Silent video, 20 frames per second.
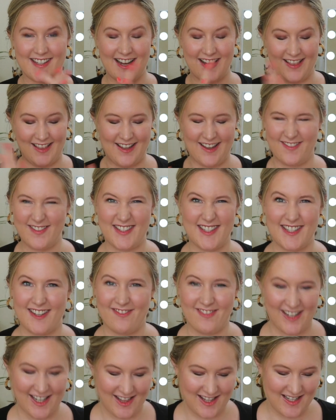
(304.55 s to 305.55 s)
I love
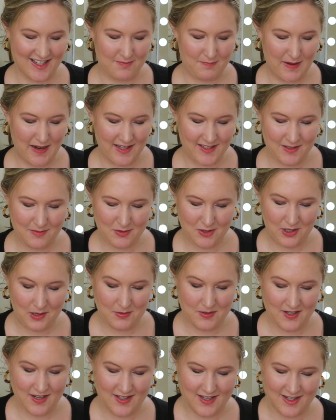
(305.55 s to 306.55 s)
stuff like this. Bath
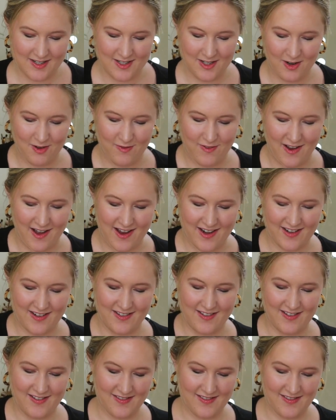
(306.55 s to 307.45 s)
subscriptions are so fun.